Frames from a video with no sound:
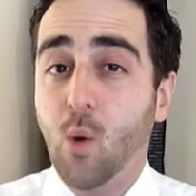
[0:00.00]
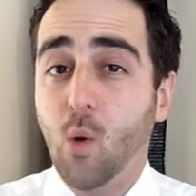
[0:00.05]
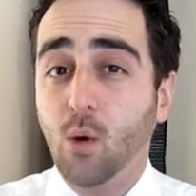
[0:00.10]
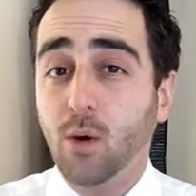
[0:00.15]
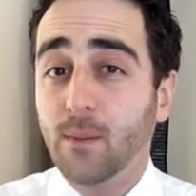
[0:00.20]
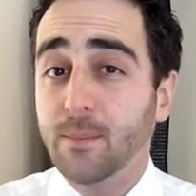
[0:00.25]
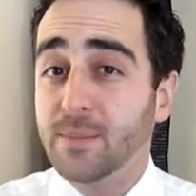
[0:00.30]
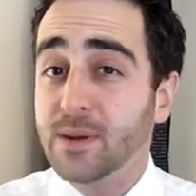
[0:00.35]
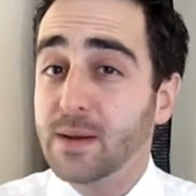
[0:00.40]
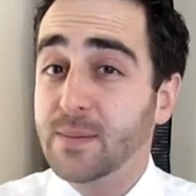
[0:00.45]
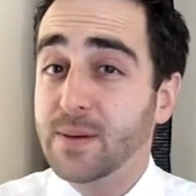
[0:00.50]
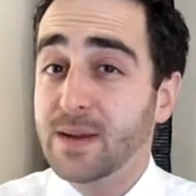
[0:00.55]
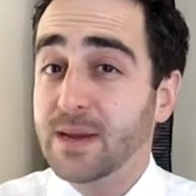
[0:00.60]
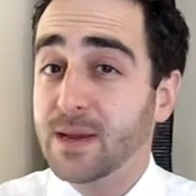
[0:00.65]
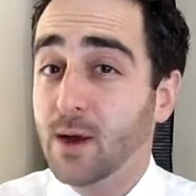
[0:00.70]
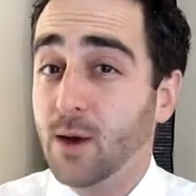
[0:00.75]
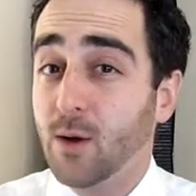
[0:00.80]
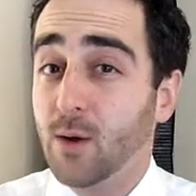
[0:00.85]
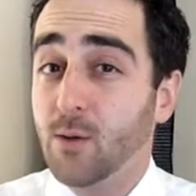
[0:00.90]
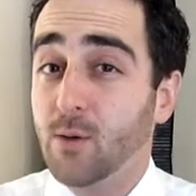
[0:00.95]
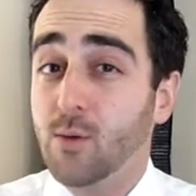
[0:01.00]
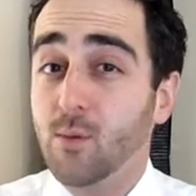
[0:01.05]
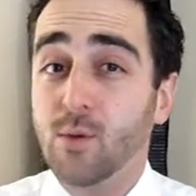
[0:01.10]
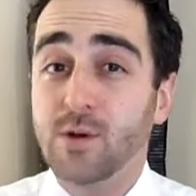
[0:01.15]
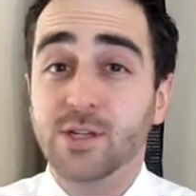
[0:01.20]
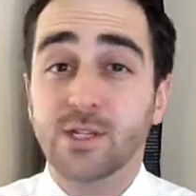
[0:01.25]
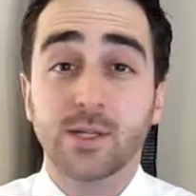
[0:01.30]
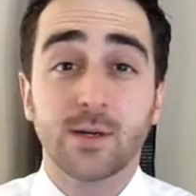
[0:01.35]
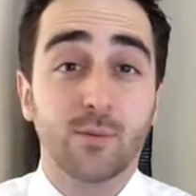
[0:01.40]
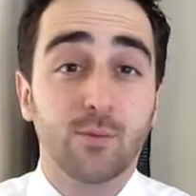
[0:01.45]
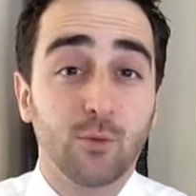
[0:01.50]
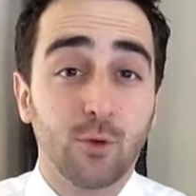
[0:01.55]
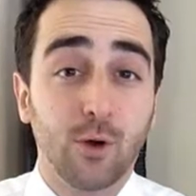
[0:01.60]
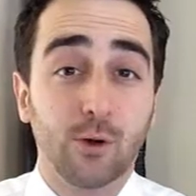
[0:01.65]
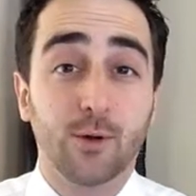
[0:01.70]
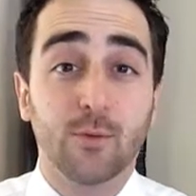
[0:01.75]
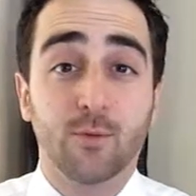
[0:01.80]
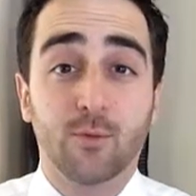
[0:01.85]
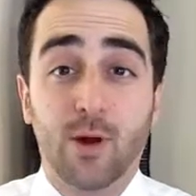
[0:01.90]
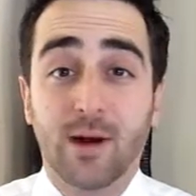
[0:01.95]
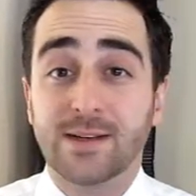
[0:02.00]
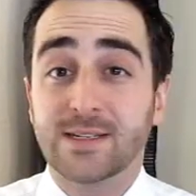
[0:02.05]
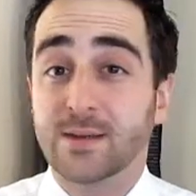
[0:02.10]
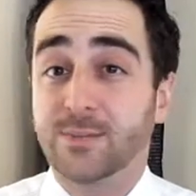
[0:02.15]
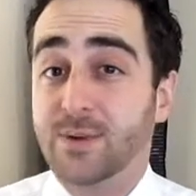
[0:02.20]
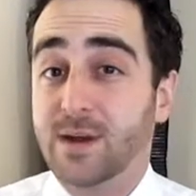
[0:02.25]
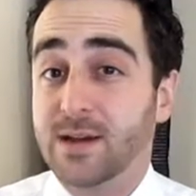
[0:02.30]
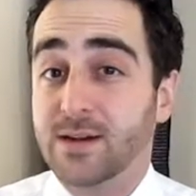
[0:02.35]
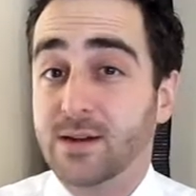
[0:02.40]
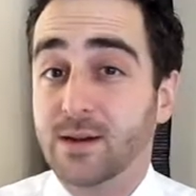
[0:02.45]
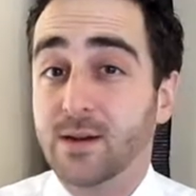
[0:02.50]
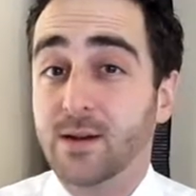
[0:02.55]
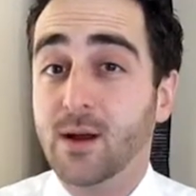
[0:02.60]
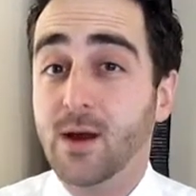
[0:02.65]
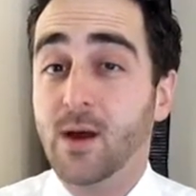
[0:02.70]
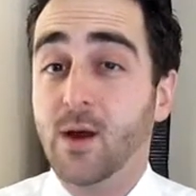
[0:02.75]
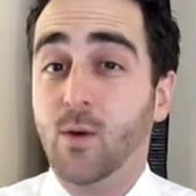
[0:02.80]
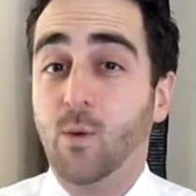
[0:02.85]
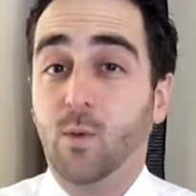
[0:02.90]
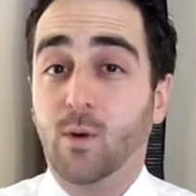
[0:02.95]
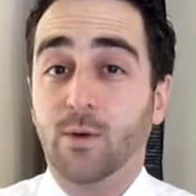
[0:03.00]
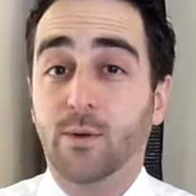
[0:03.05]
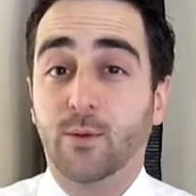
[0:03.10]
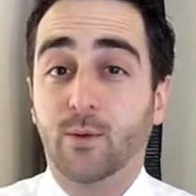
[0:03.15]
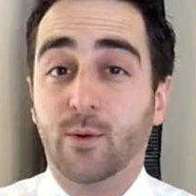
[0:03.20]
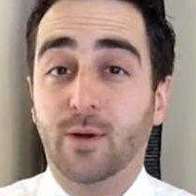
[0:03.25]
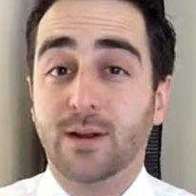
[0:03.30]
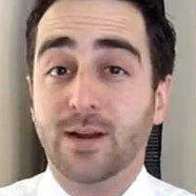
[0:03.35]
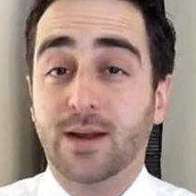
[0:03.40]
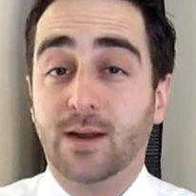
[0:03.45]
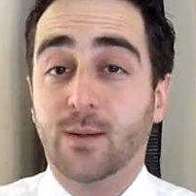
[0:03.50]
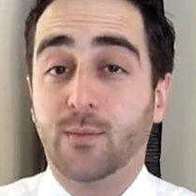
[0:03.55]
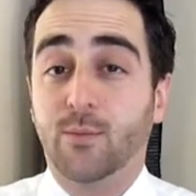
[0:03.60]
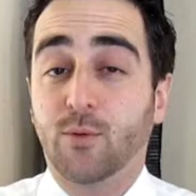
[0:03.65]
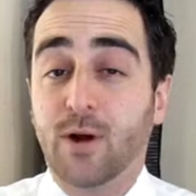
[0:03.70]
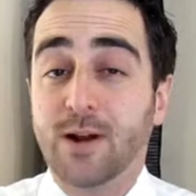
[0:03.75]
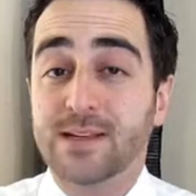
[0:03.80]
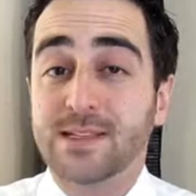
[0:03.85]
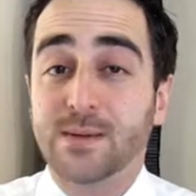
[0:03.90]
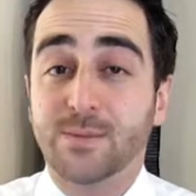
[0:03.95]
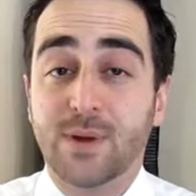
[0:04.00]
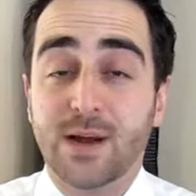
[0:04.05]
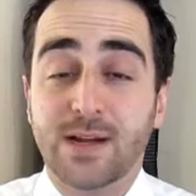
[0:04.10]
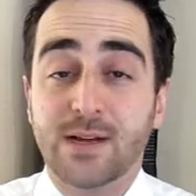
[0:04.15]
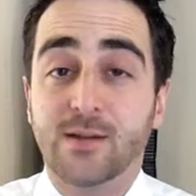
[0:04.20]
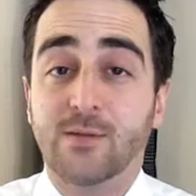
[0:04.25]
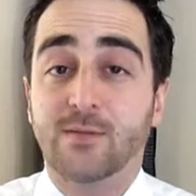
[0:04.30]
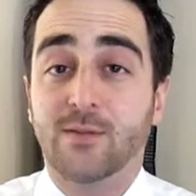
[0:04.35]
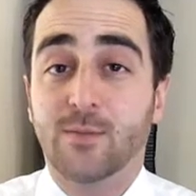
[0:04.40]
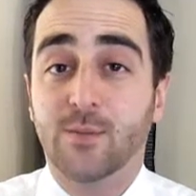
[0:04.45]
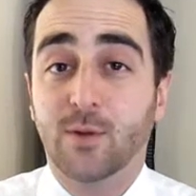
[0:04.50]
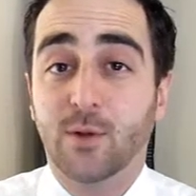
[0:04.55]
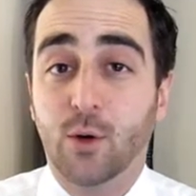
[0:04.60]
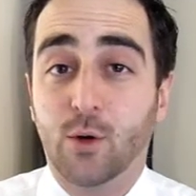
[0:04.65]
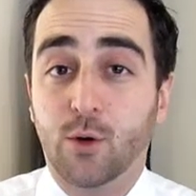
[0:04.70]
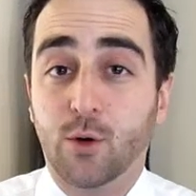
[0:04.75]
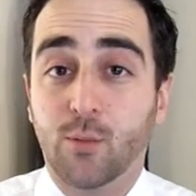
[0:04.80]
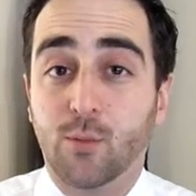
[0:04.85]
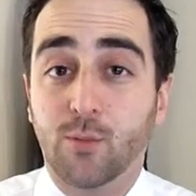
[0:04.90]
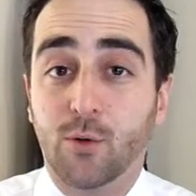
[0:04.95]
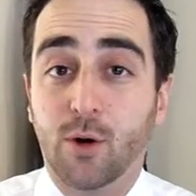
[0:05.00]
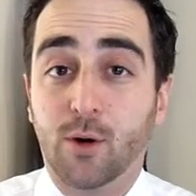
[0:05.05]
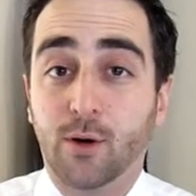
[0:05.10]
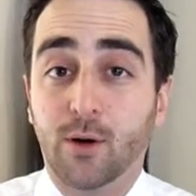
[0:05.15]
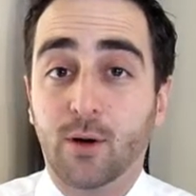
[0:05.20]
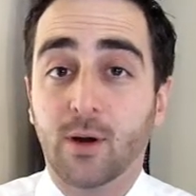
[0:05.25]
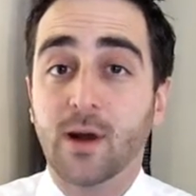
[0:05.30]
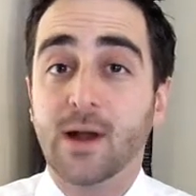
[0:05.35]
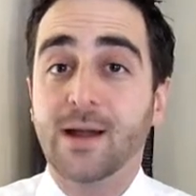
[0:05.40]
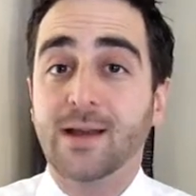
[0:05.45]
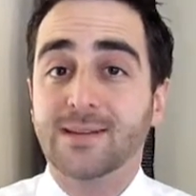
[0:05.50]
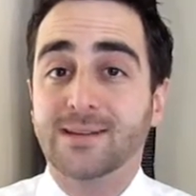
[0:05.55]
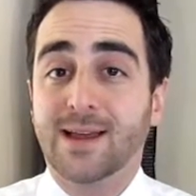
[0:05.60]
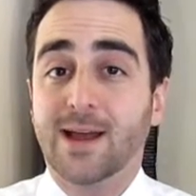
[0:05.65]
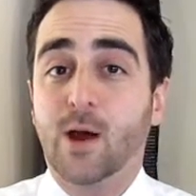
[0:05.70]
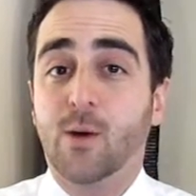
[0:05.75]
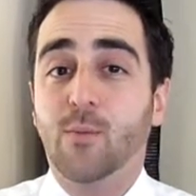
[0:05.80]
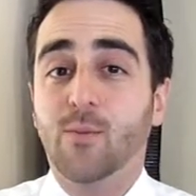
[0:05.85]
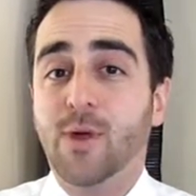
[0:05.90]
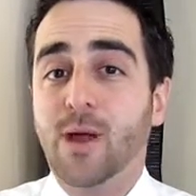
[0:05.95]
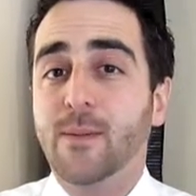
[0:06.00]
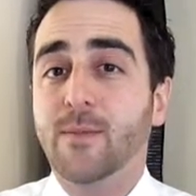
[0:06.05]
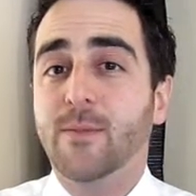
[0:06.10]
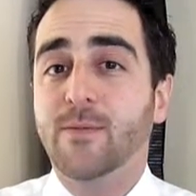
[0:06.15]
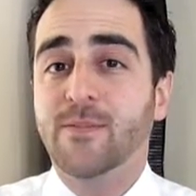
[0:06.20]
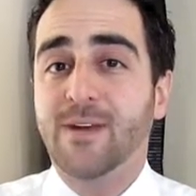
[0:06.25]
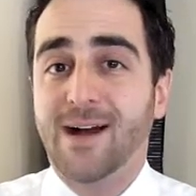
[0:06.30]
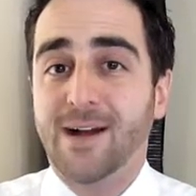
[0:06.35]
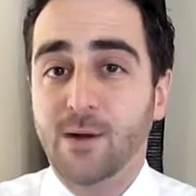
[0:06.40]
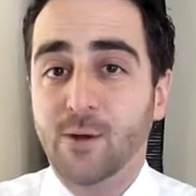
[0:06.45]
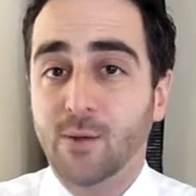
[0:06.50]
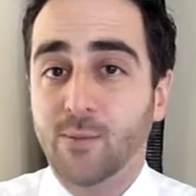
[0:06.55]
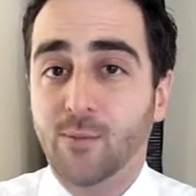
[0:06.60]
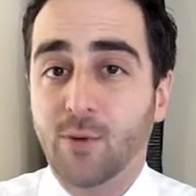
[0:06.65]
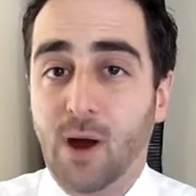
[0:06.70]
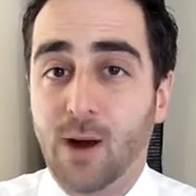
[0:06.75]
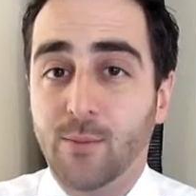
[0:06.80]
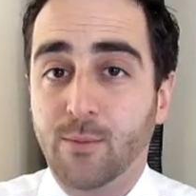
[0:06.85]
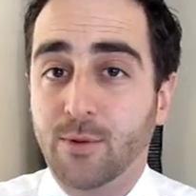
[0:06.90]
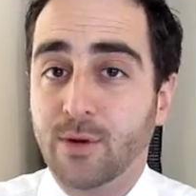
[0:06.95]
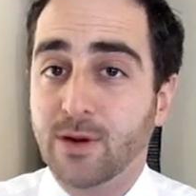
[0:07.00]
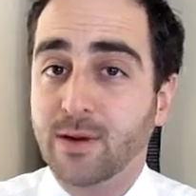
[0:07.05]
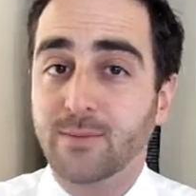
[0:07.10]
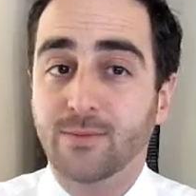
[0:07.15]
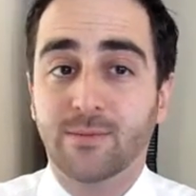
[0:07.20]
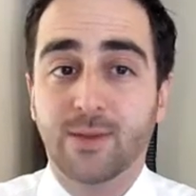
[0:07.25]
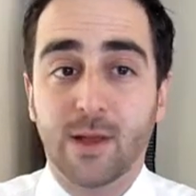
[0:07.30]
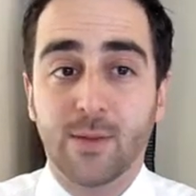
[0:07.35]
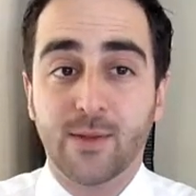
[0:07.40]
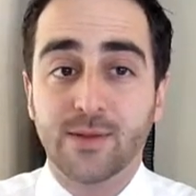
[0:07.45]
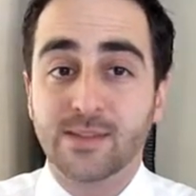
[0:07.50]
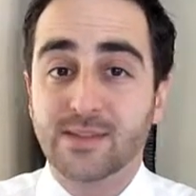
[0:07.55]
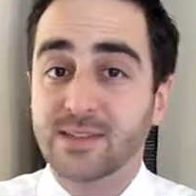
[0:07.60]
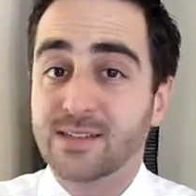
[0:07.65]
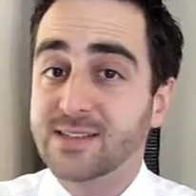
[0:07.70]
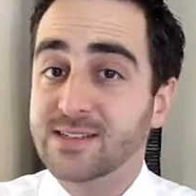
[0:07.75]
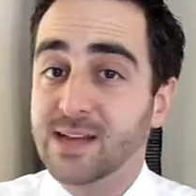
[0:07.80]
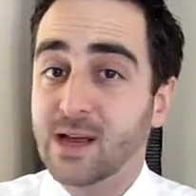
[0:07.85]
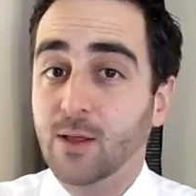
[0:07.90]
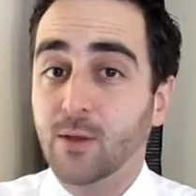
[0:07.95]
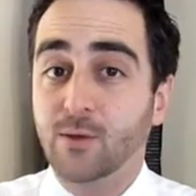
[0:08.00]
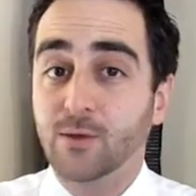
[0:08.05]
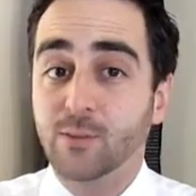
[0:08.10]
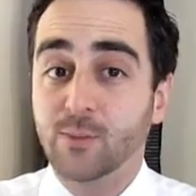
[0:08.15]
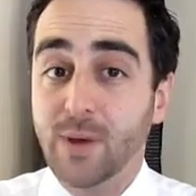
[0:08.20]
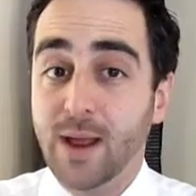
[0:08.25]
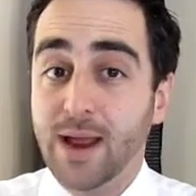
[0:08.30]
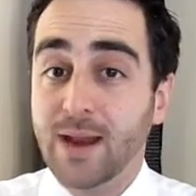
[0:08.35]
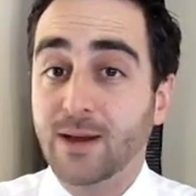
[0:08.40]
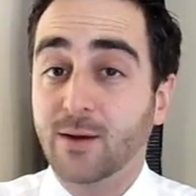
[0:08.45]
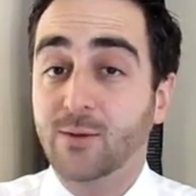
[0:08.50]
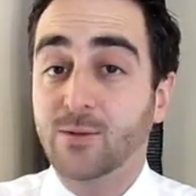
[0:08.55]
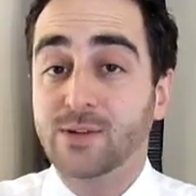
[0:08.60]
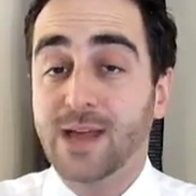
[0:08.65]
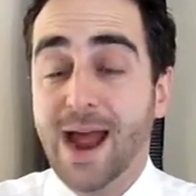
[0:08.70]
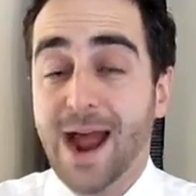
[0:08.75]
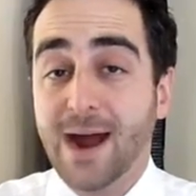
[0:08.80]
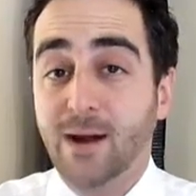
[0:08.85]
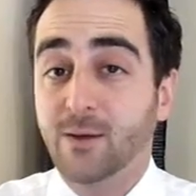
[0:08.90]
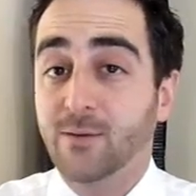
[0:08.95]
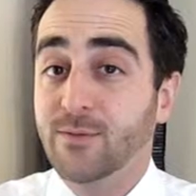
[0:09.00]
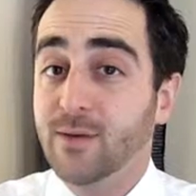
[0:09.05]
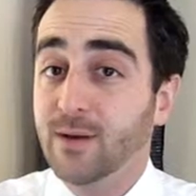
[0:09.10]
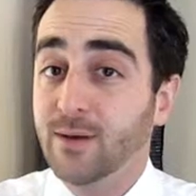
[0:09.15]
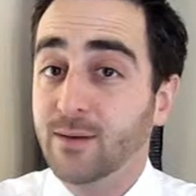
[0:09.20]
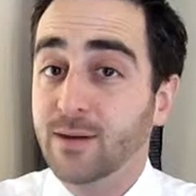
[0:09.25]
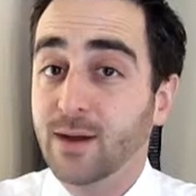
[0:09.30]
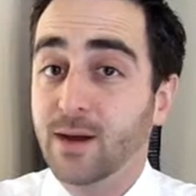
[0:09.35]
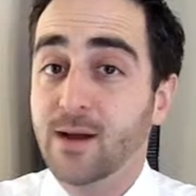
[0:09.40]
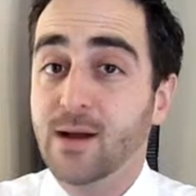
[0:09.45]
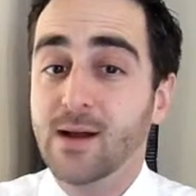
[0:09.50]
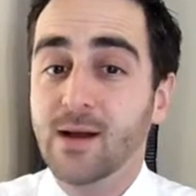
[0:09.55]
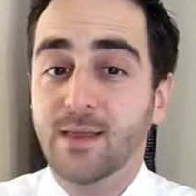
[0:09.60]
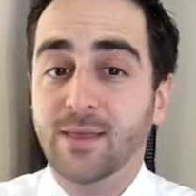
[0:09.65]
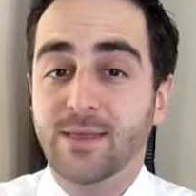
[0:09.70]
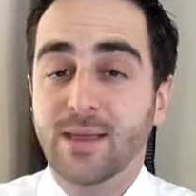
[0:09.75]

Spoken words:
or a BPO, which is a broker price opinion, where they're going to get a price opinion from a local broker to help them value the property. Now, this is a seller's bank who's out of area.